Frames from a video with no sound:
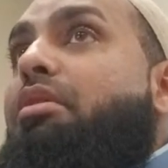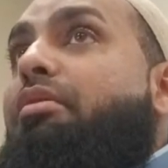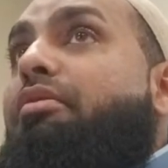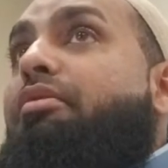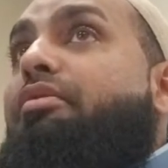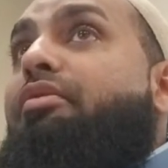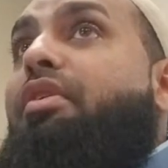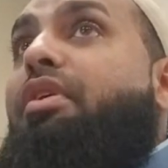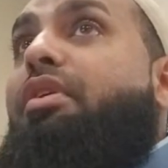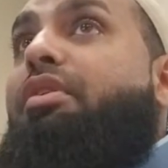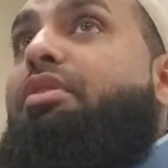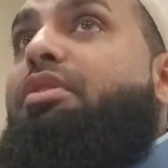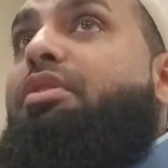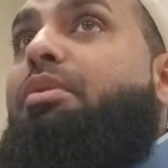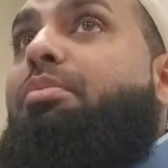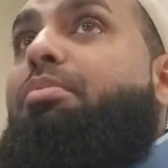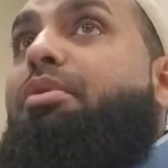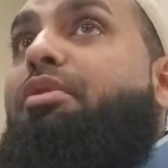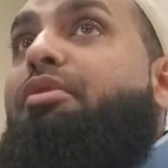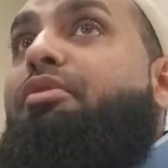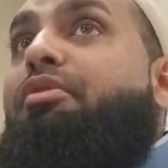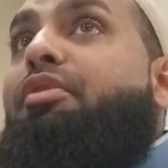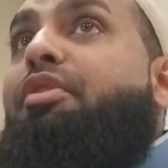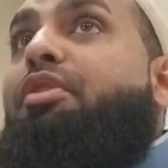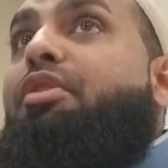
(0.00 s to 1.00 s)

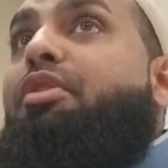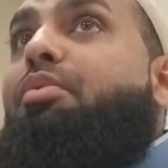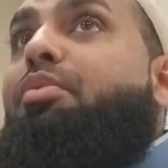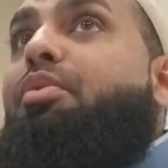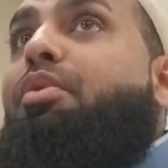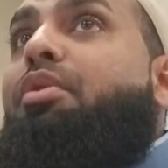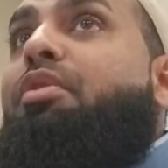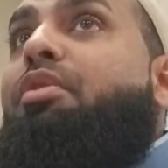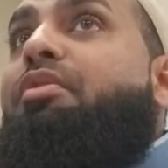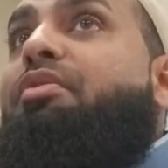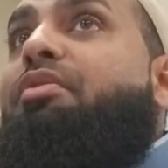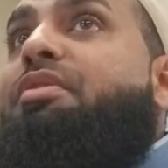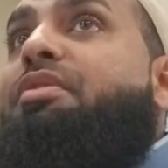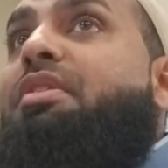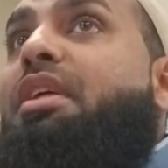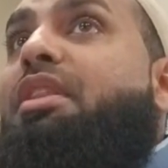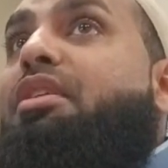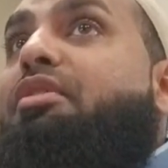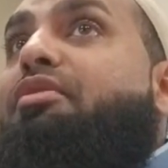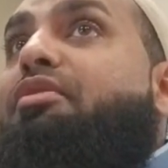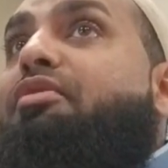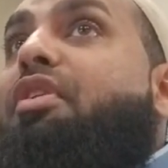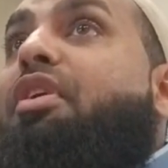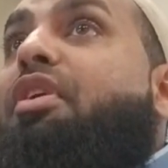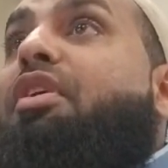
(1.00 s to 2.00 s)
vulnerable for the wolves and
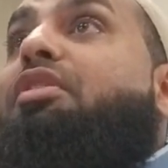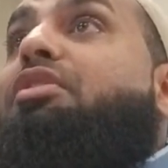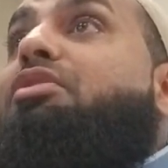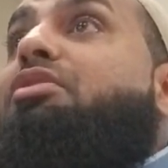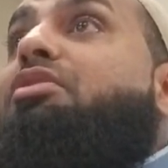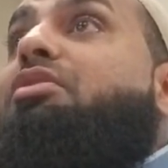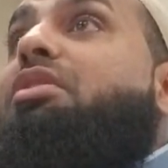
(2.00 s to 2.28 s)
the fox